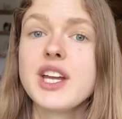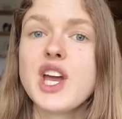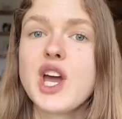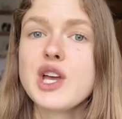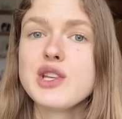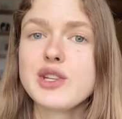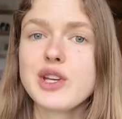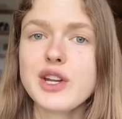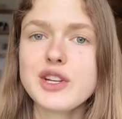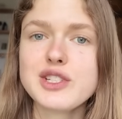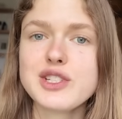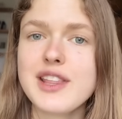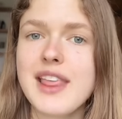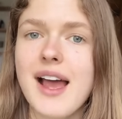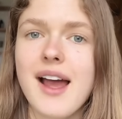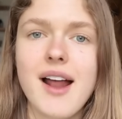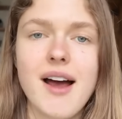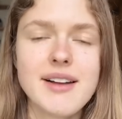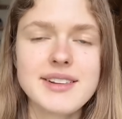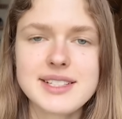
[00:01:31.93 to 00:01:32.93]
So you're going to do
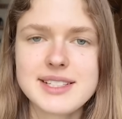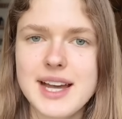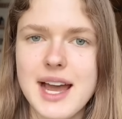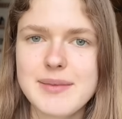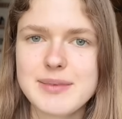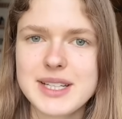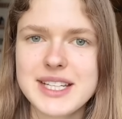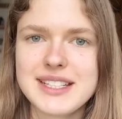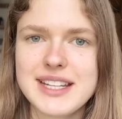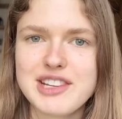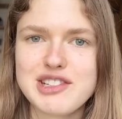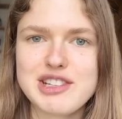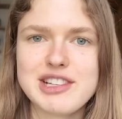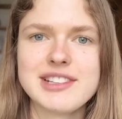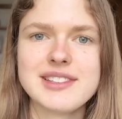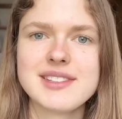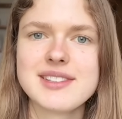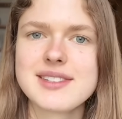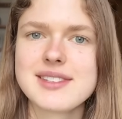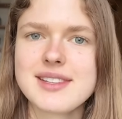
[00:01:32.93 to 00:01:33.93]
that under timed
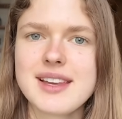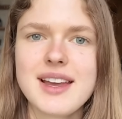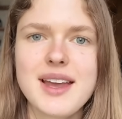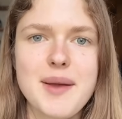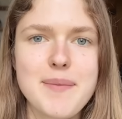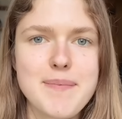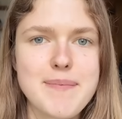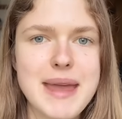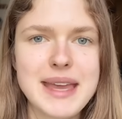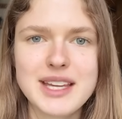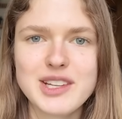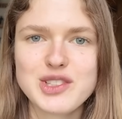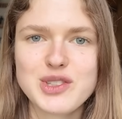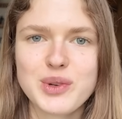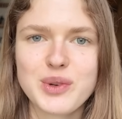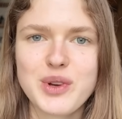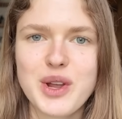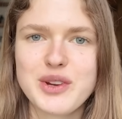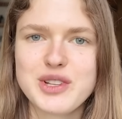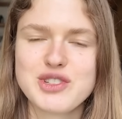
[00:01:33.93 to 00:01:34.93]
conditions, making
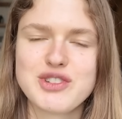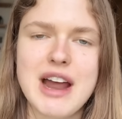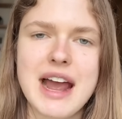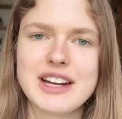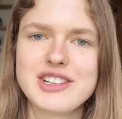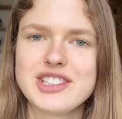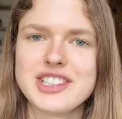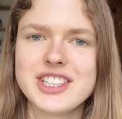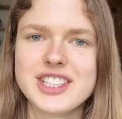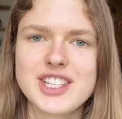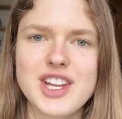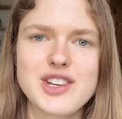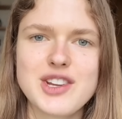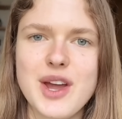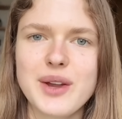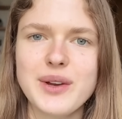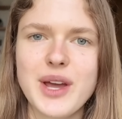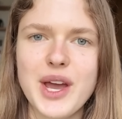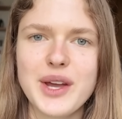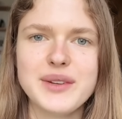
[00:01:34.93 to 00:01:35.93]
sure no distractions,
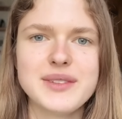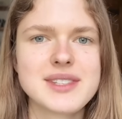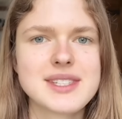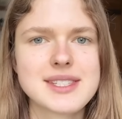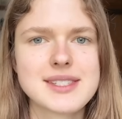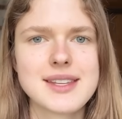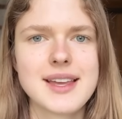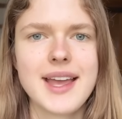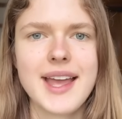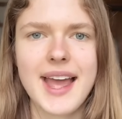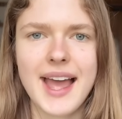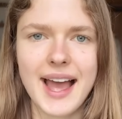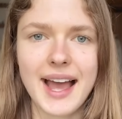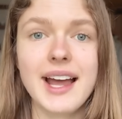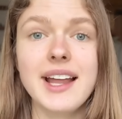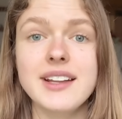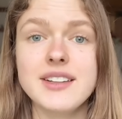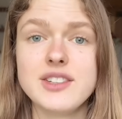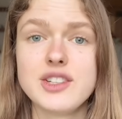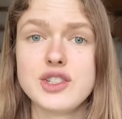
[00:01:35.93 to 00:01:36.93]
no notes,
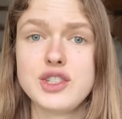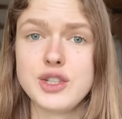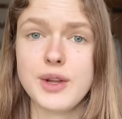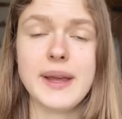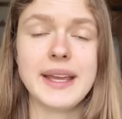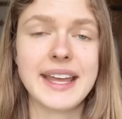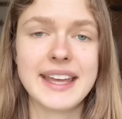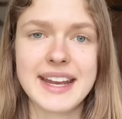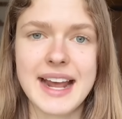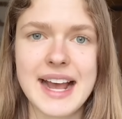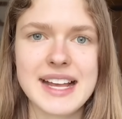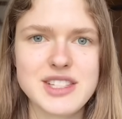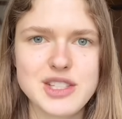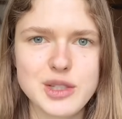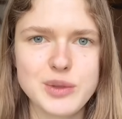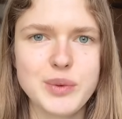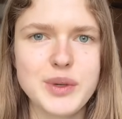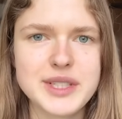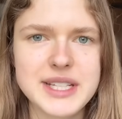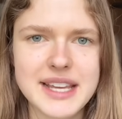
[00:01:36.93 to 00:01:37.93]
and doing it as
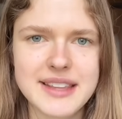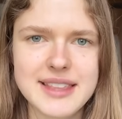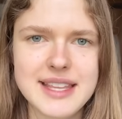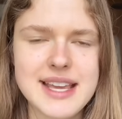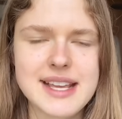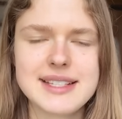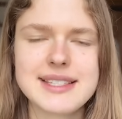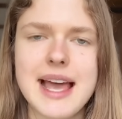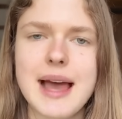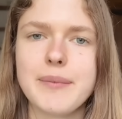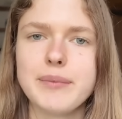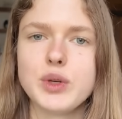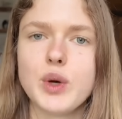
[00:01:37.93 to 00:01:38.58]
you would in the exam.